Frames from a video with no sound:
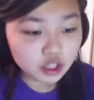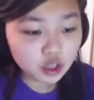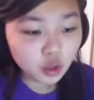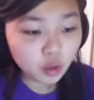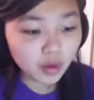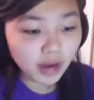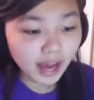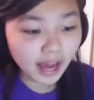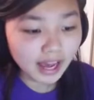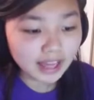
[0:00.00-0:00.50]
No
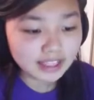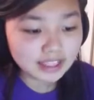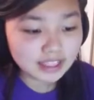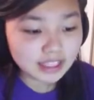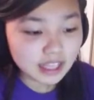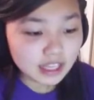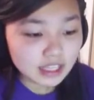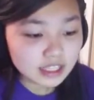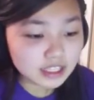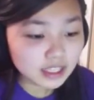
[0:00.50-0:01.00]
one has,
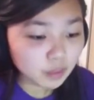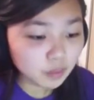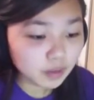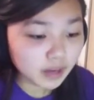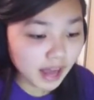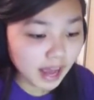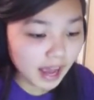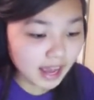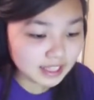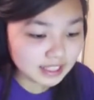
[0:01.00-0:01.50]

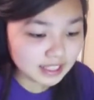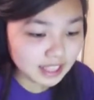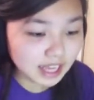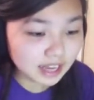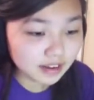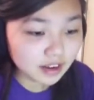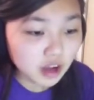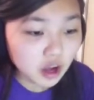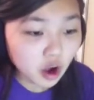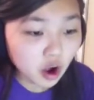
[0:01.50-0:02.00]
someone has
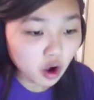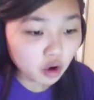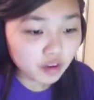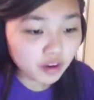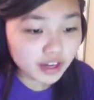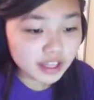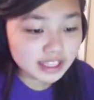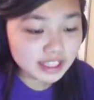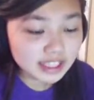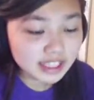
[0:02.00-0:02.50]
had
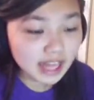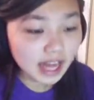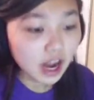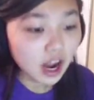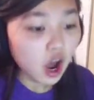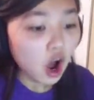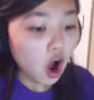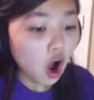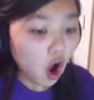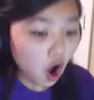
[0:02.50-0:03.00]
already seen that.
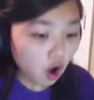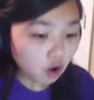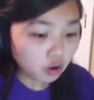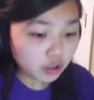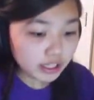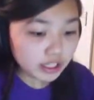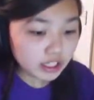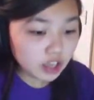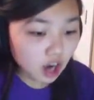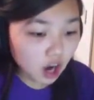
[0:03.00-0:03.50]

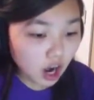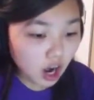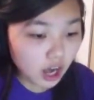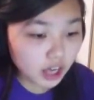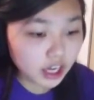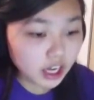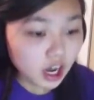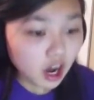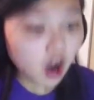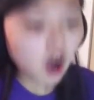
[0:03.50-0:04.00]
Holy
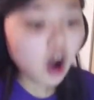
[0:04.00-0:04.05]
God!